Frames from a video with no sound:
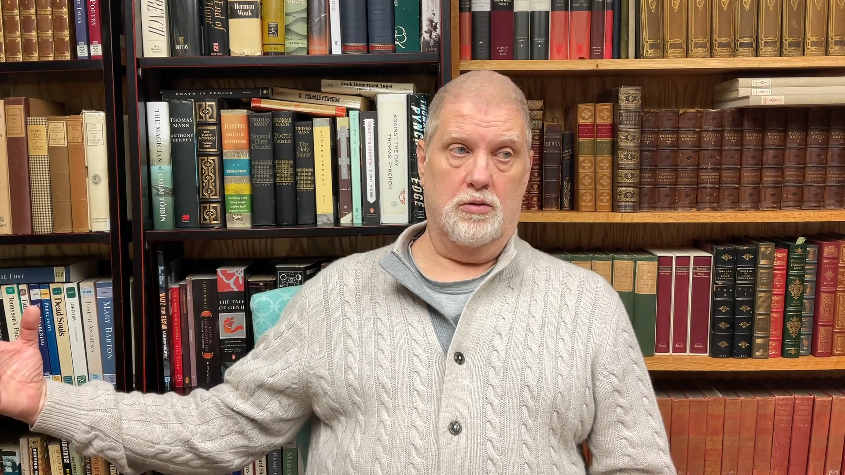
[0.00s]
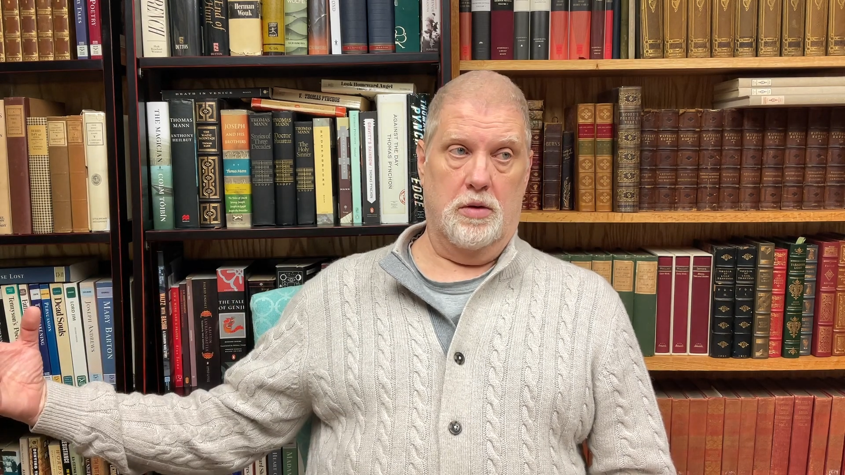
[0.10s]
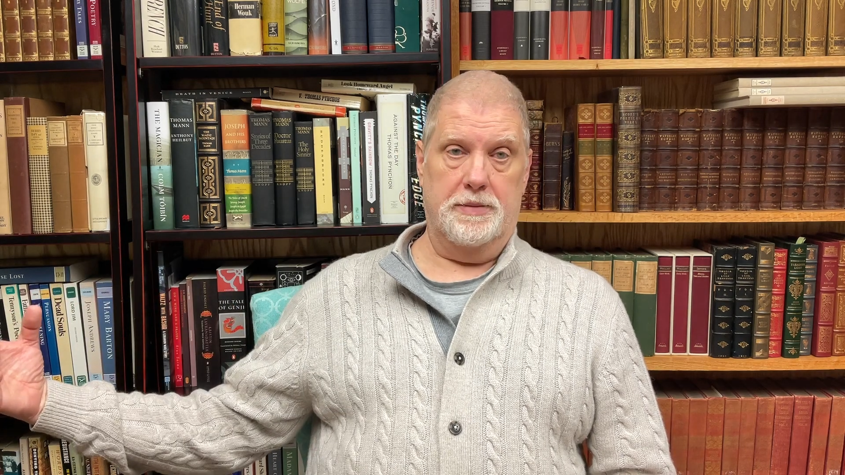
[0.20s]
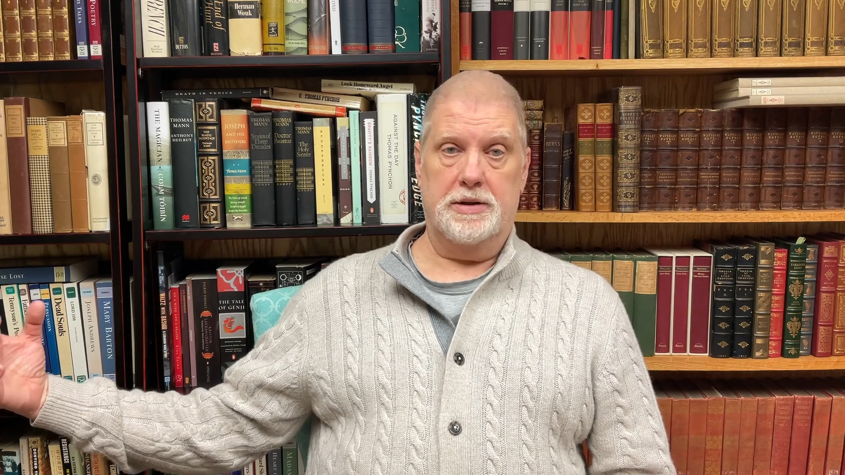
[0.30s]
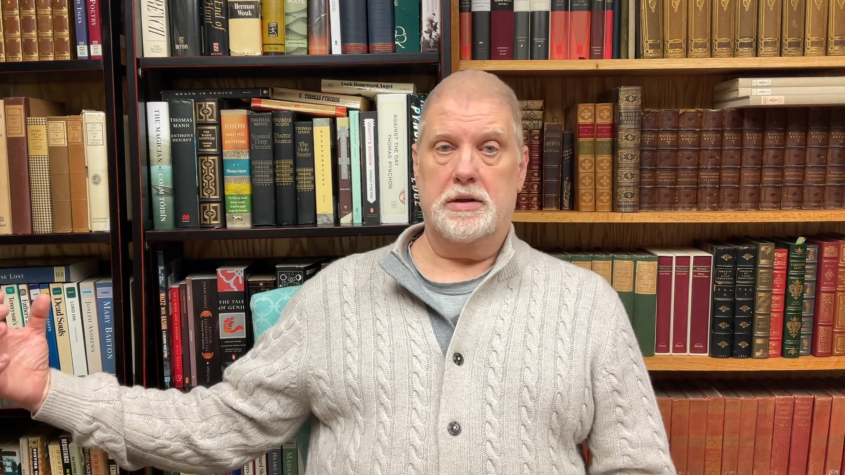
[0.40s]

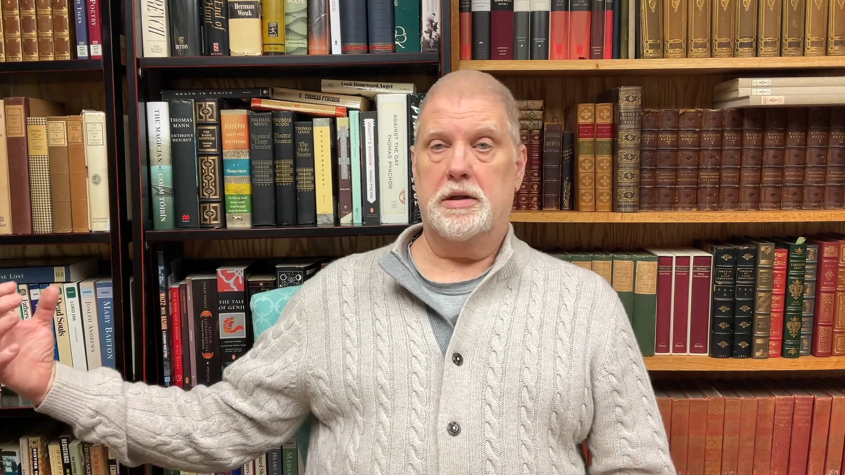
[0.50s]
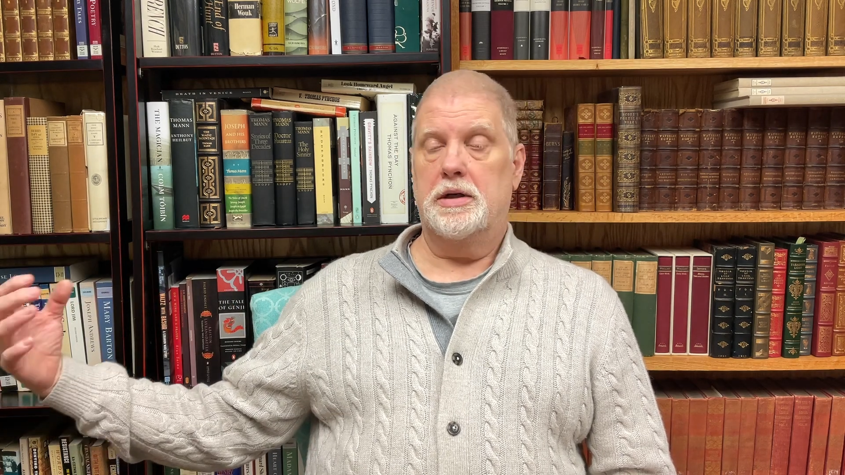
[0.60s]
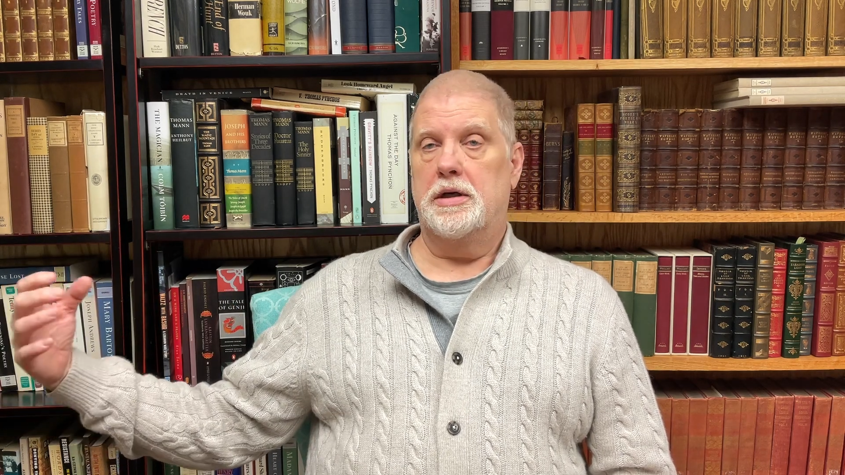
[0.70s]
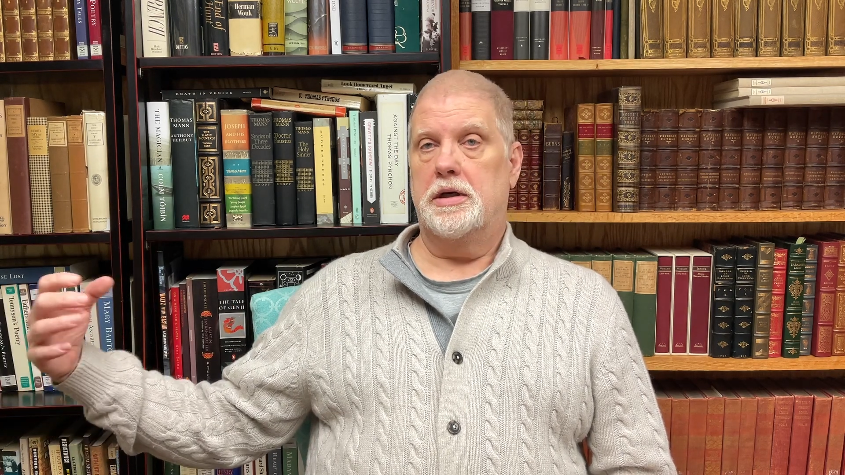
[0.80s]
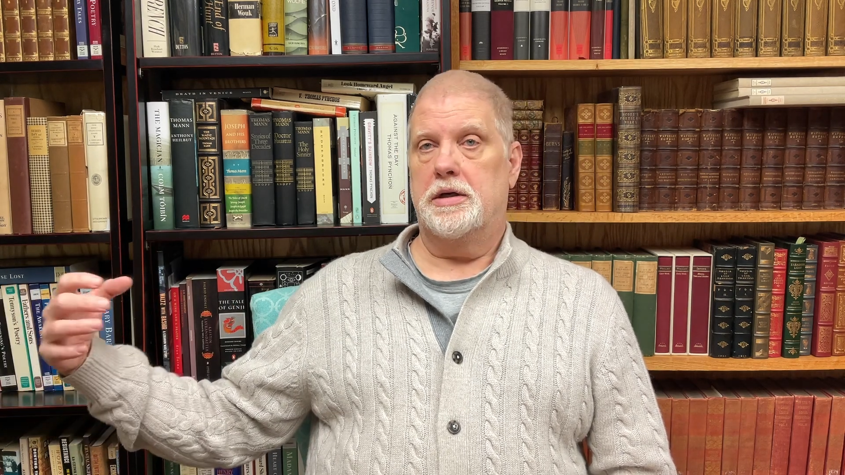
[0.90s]
woman
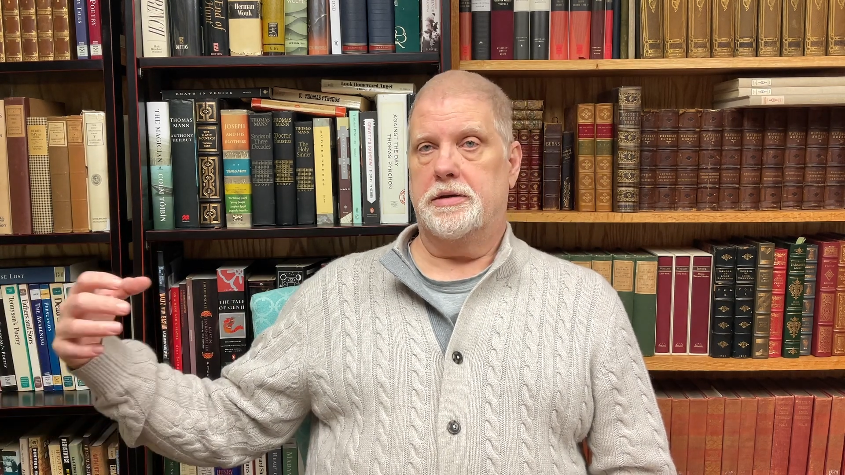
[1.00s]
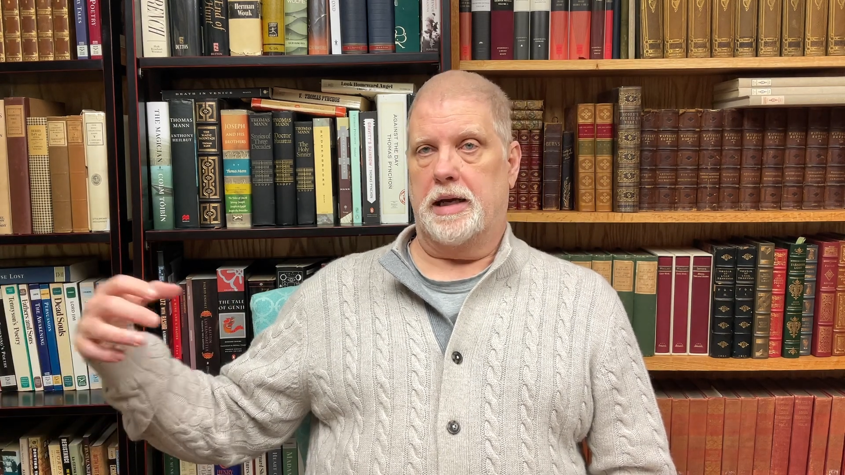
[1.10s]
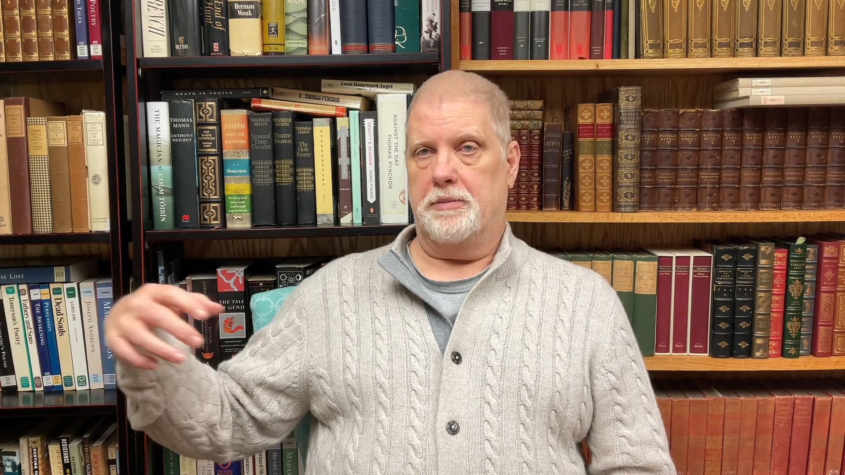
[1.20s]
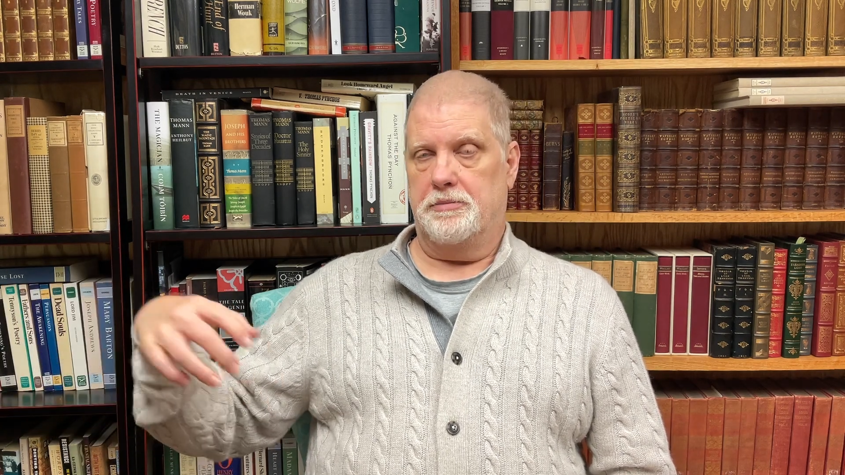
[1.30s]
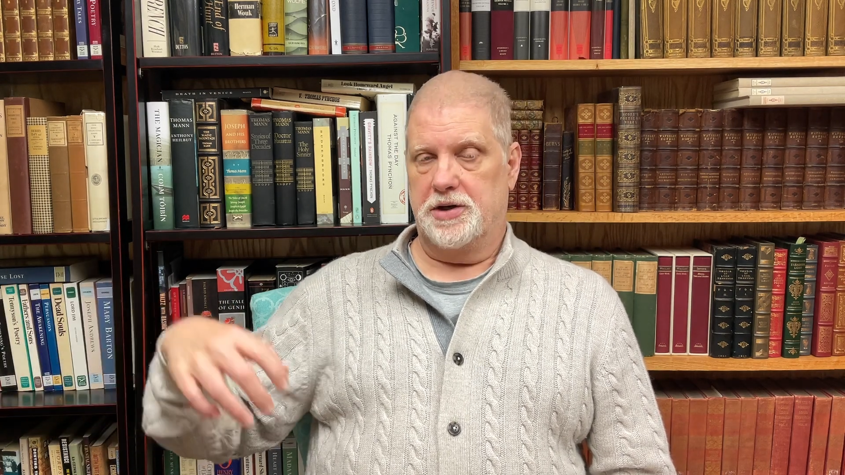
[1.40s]

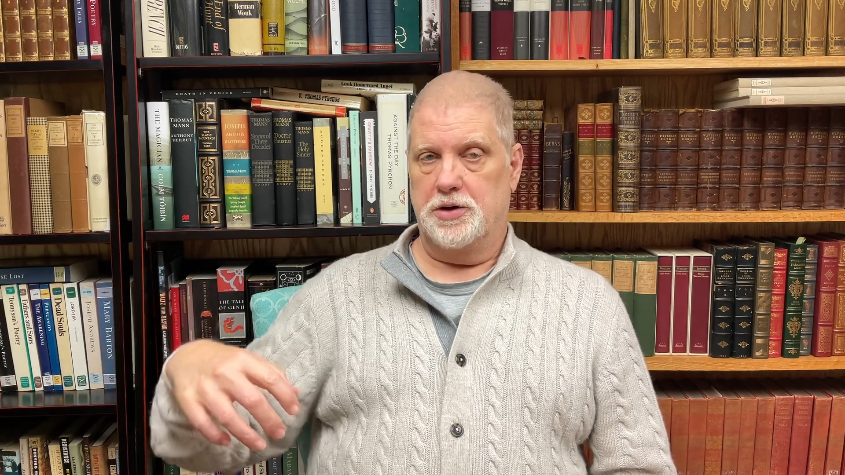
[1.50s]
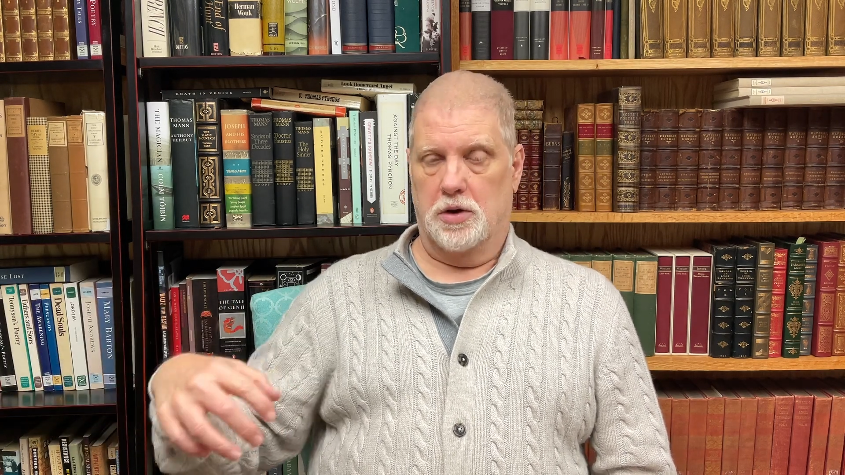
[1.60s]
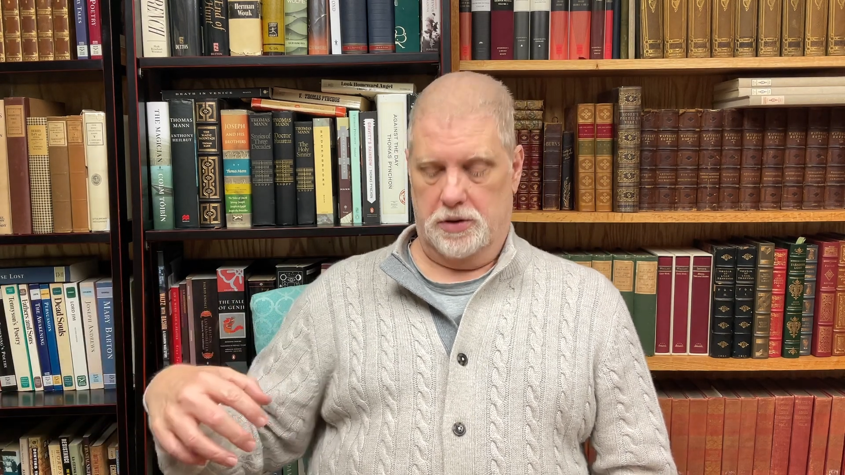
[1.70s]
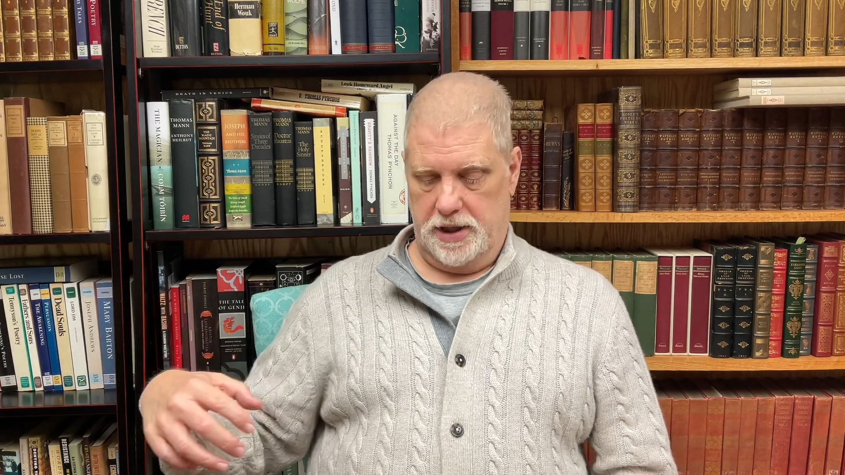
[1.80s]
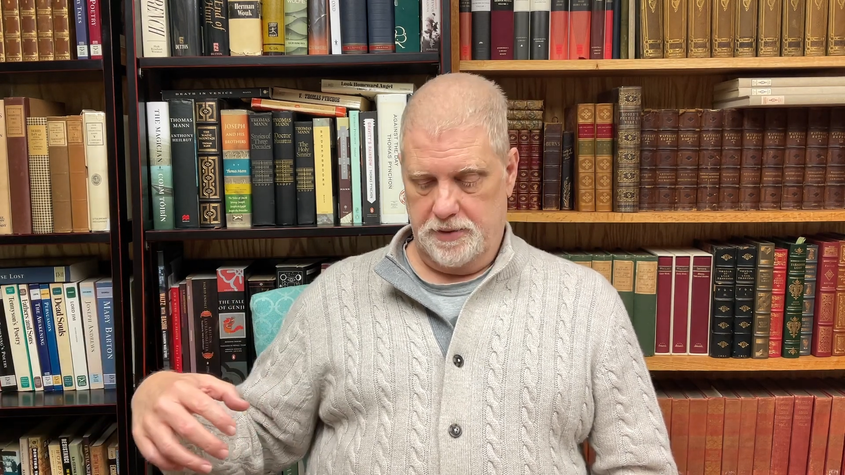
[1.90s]
named
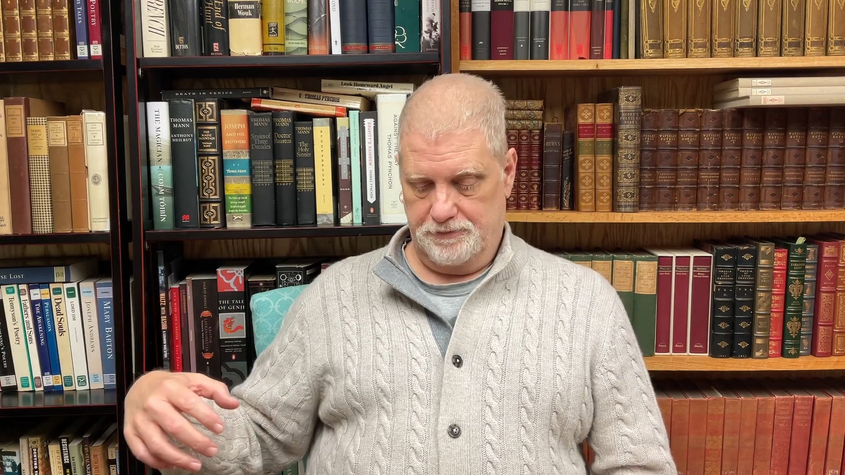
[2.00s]
Midori.